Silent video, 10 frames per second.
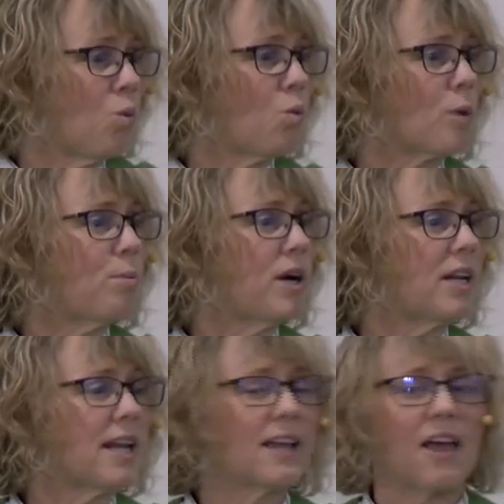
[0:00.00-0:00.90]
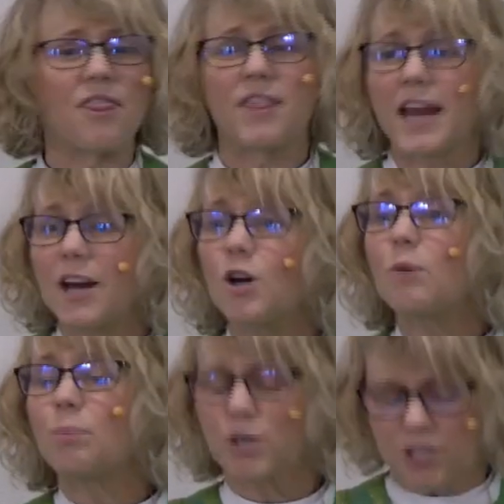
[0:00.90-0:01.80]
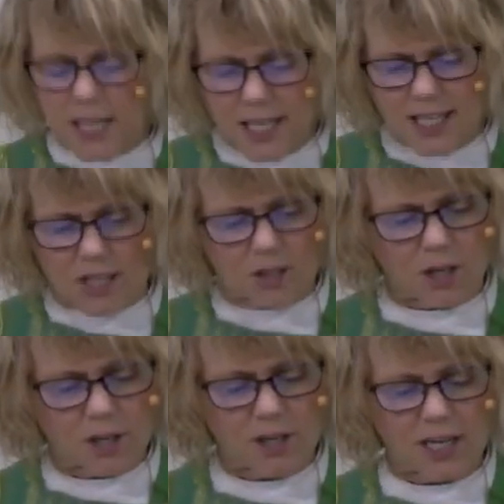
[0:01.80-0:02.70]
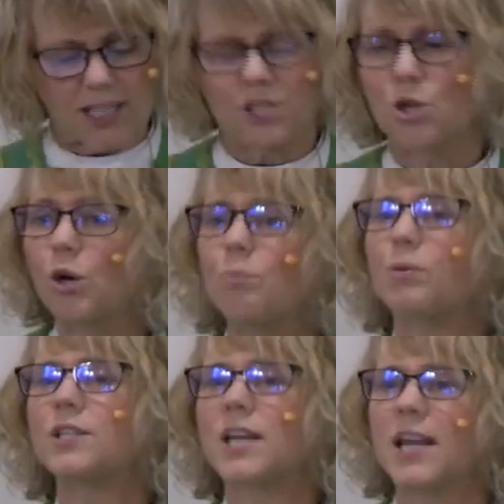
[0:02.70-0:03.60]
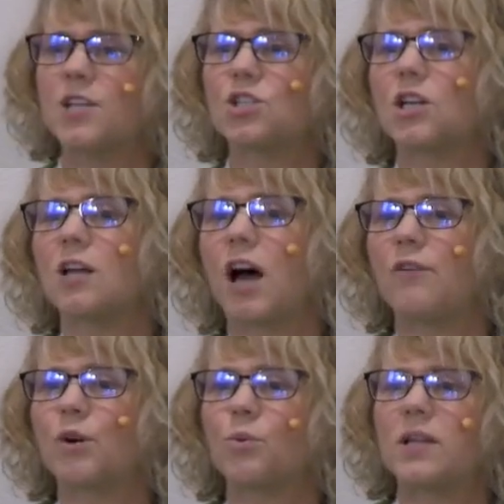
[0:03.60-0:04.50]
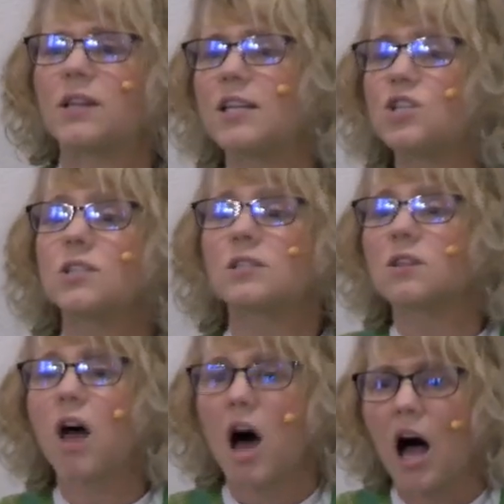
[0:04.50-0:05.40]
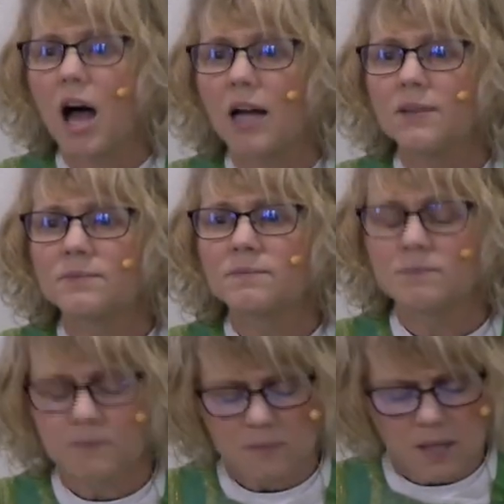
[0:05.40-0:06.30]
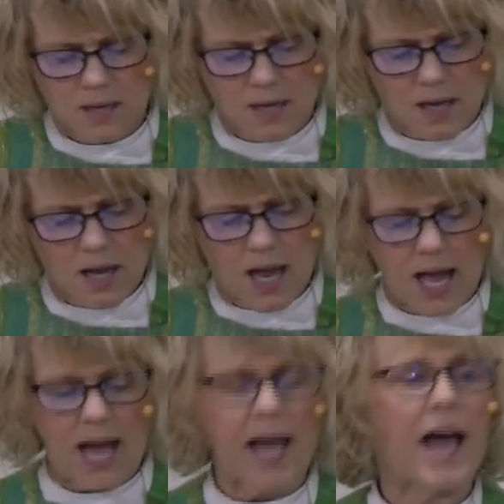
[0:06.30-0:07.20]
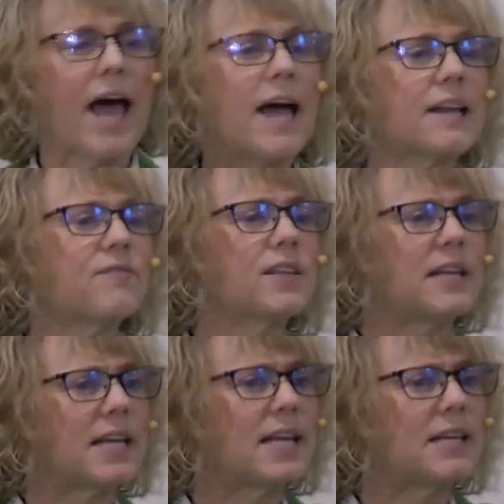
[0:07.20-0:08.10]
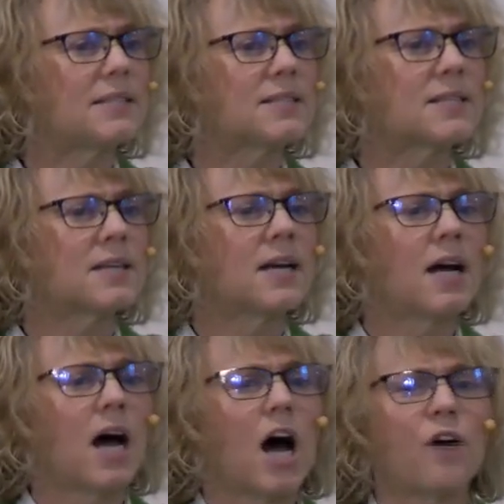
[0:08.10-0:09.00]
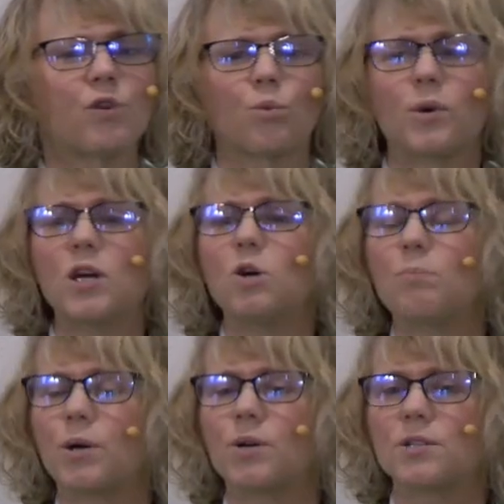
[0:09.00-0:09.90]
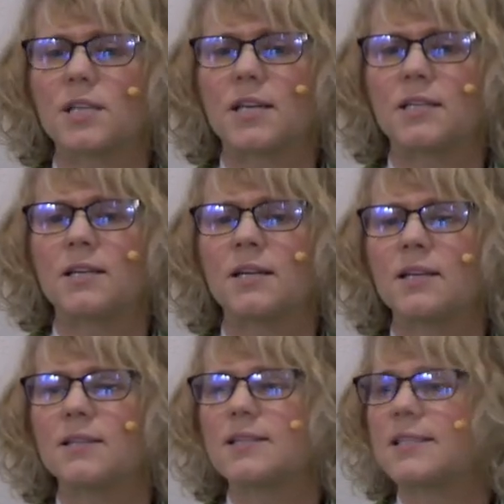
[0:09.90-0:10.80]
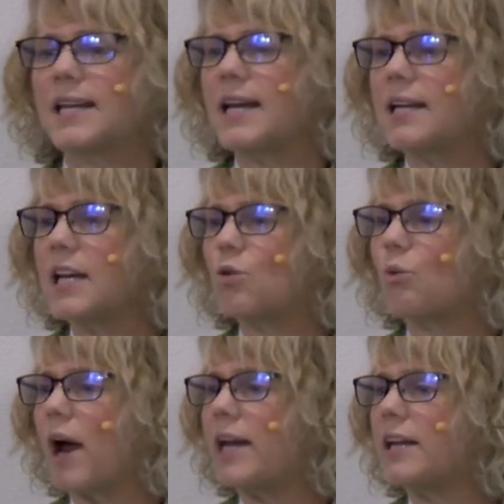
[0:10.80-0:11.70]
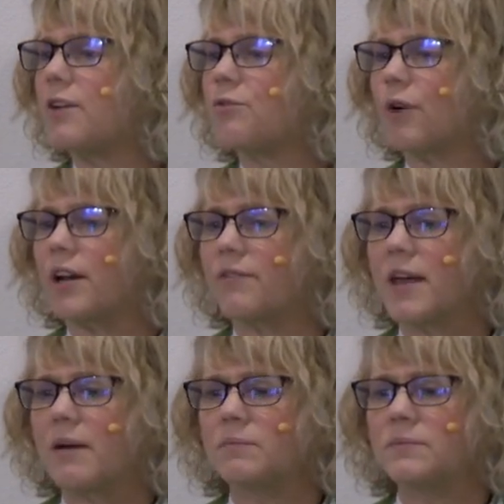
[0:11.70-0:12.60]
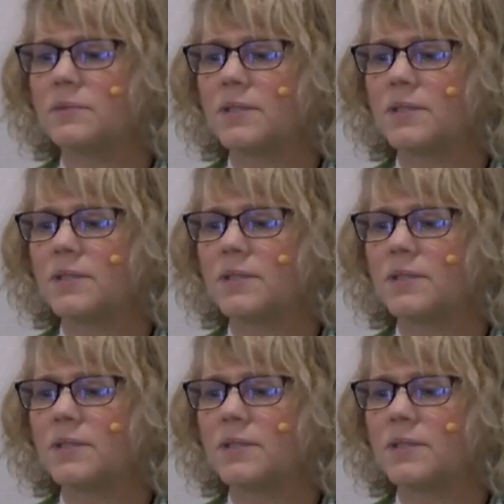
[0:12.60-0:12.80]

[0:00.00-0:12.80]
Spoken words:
were putting their particular interpretation of a religious law ahead of the needs of a real person standing right in front of them.